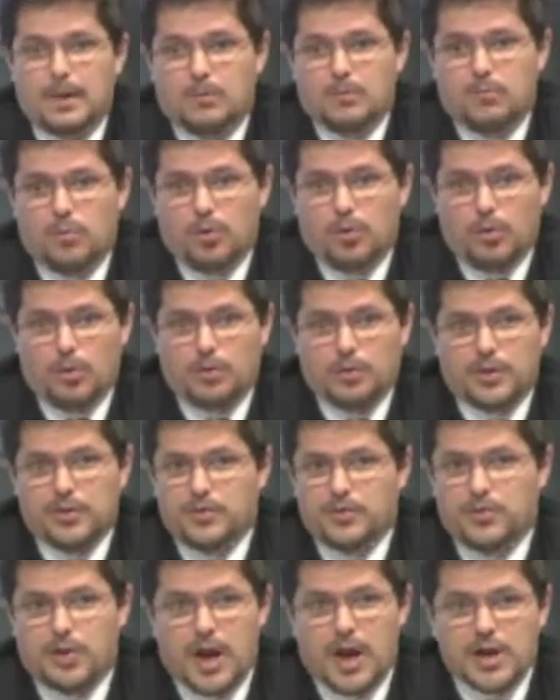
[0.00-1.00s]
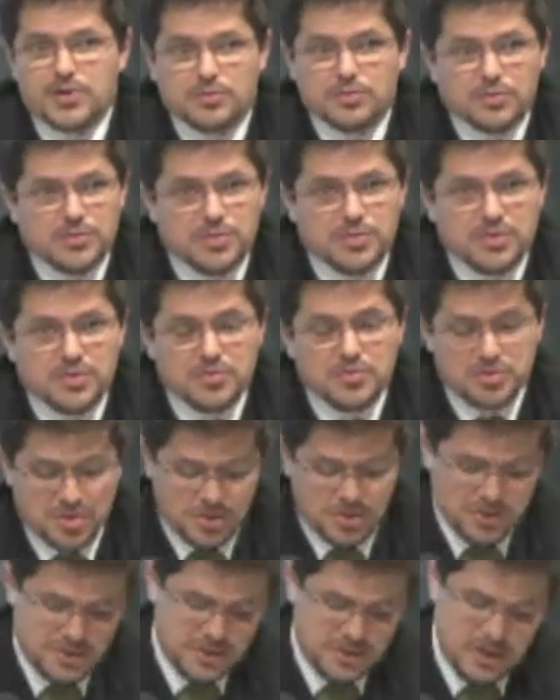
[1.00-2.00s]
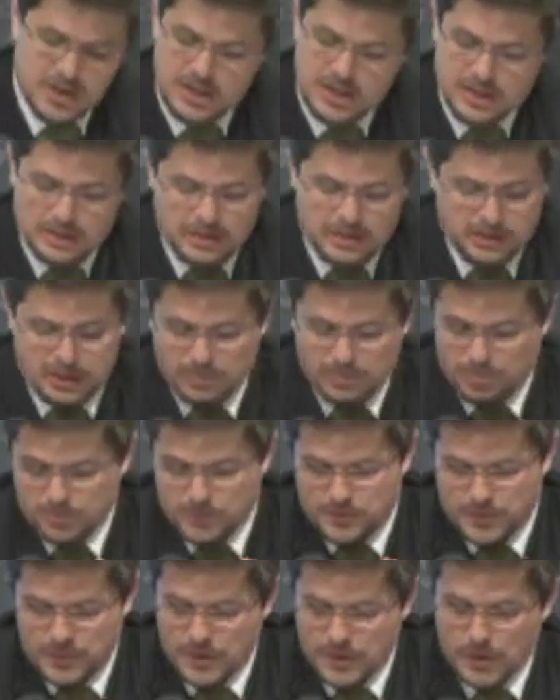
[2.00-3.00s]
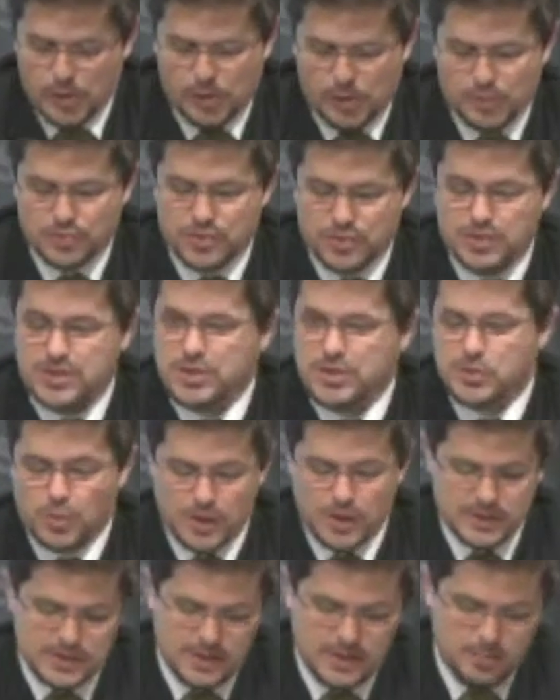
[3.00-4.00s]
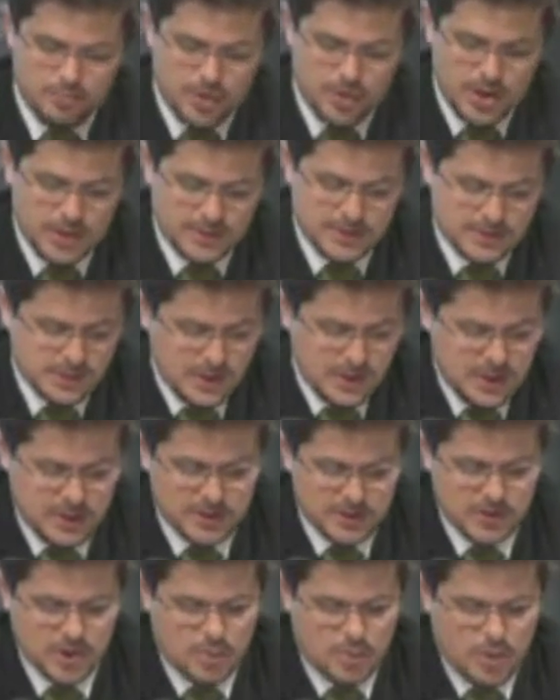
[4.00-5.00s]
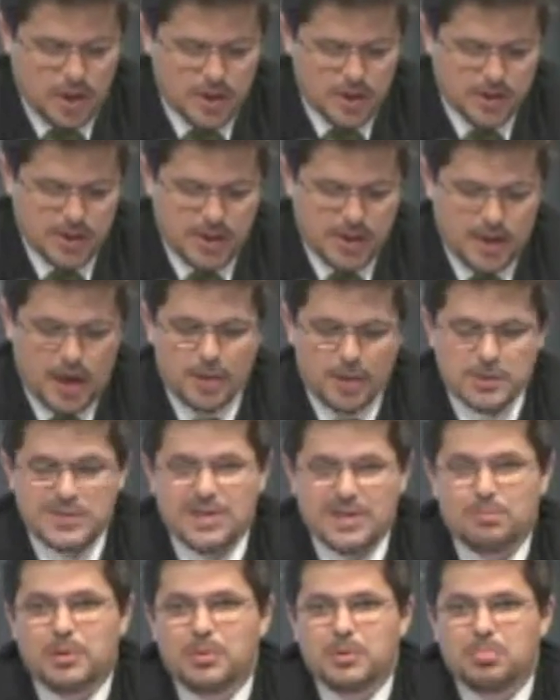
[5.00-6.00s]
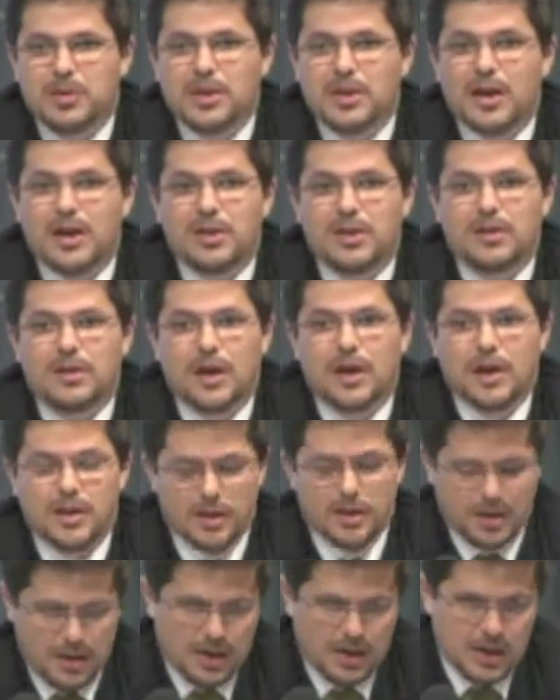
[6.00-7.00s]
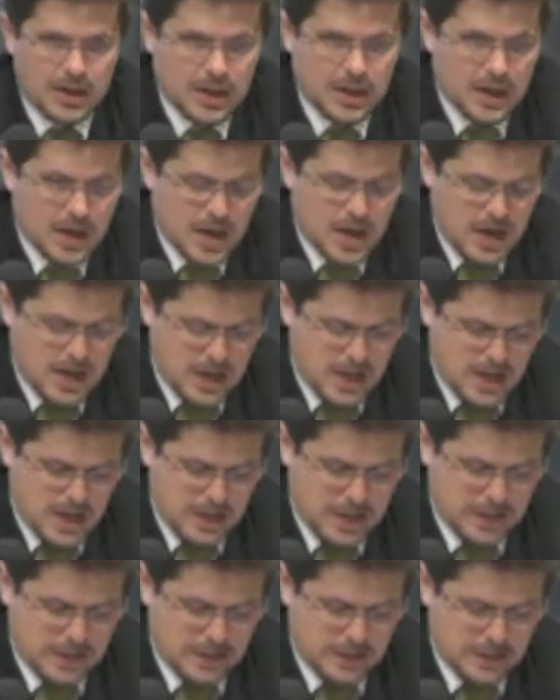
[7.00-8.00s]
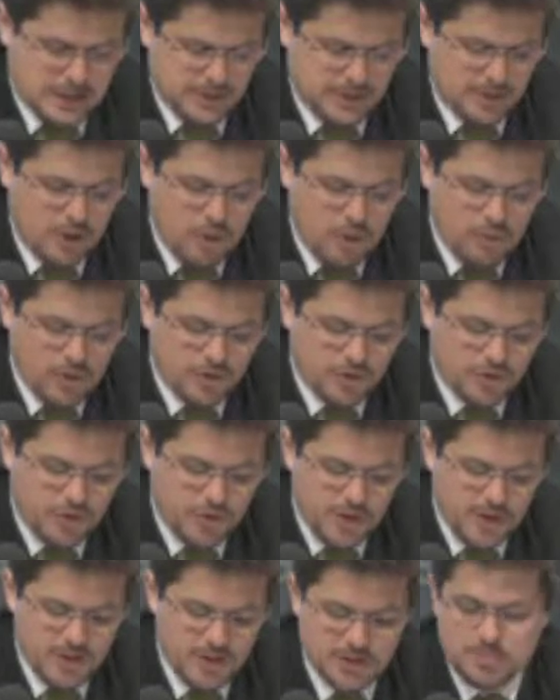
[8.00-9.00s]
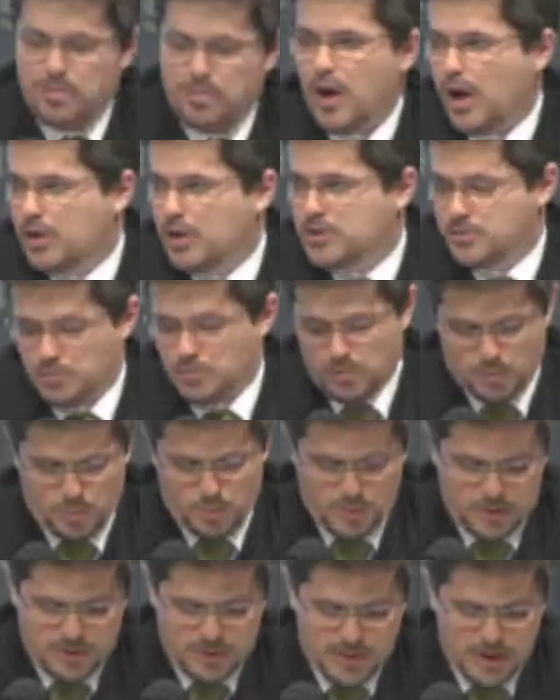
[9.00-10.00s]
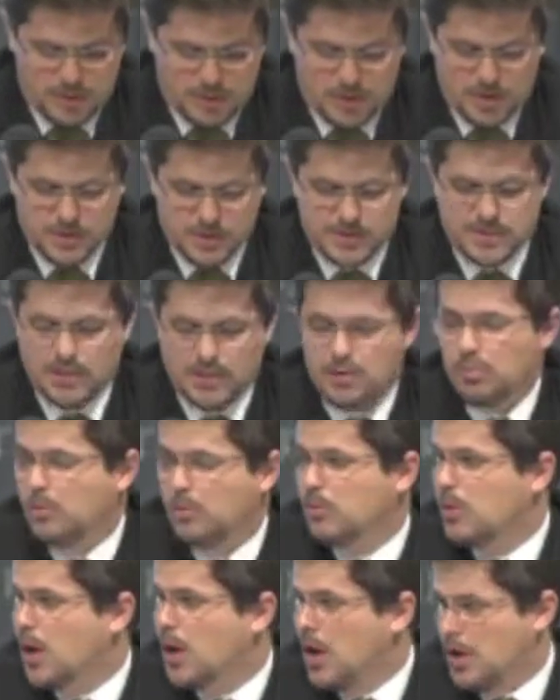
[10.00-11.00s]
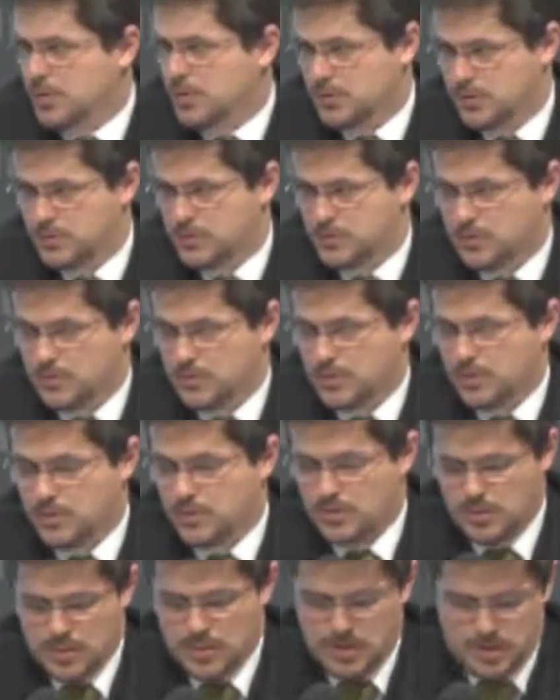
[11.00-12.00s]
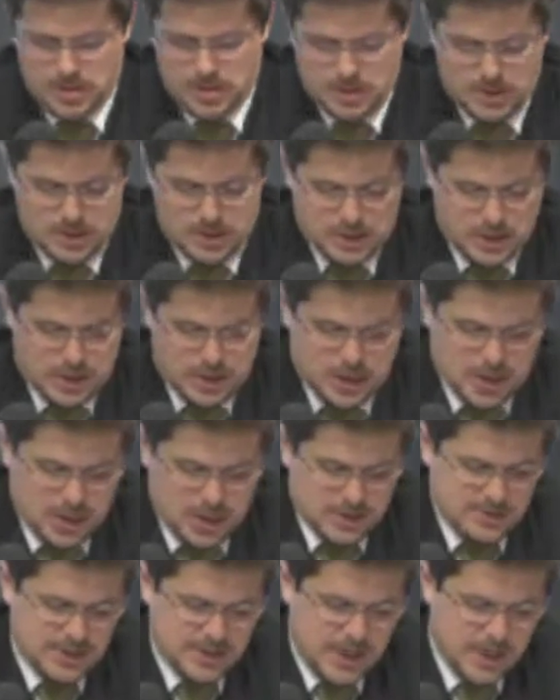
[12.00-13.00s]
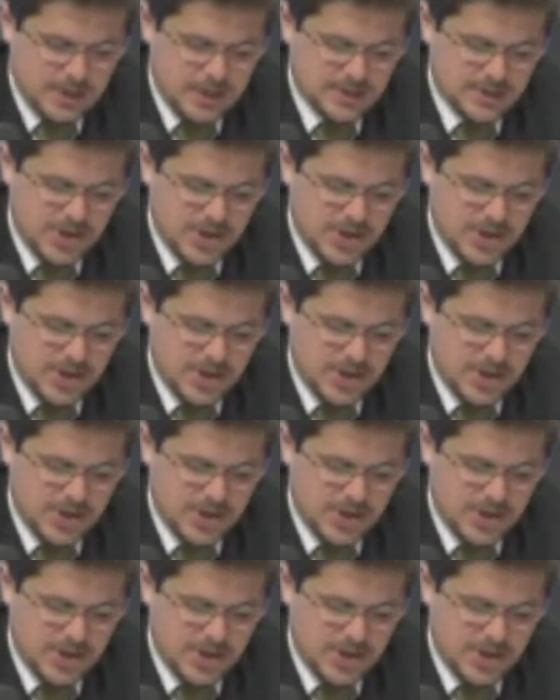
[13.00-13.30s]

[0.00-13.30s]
role in international institutions, the WTO, the G20, BRICS, and so on, cannot simply be undone. No retreat is possible without considerable costs. Serra's